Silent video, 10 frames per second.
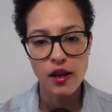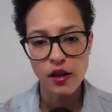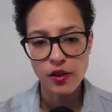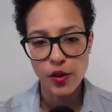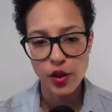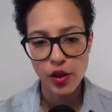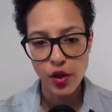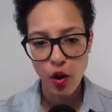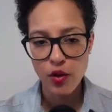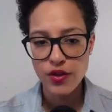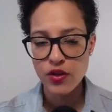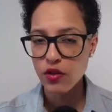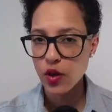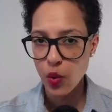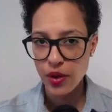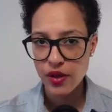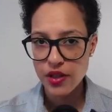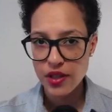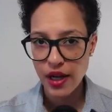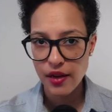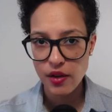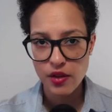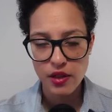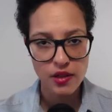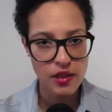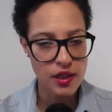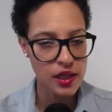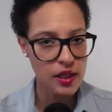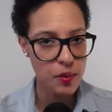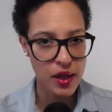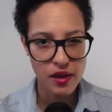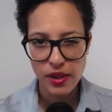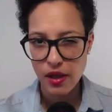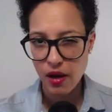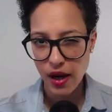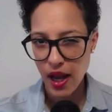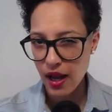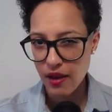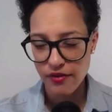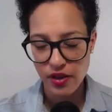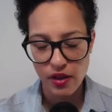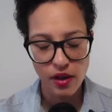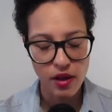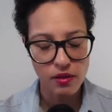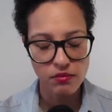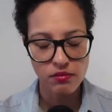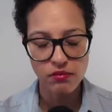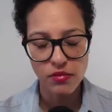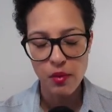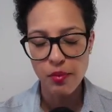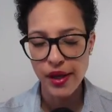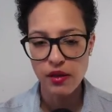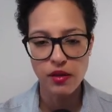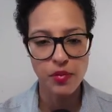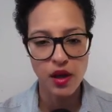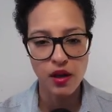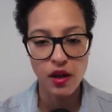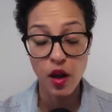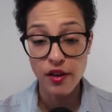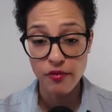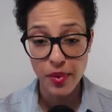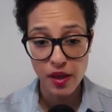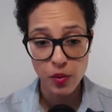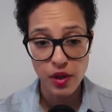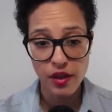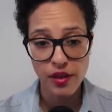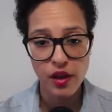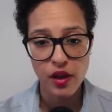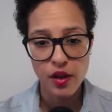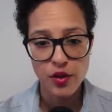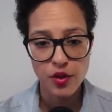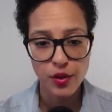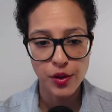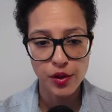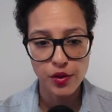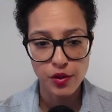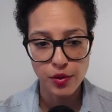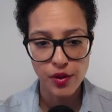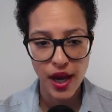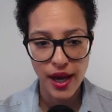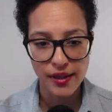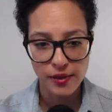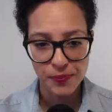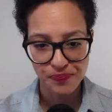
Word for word: You could also lower the standards. Let's say you maybe not have uh, a big, uh, a lot of bandwidth, so you could do that.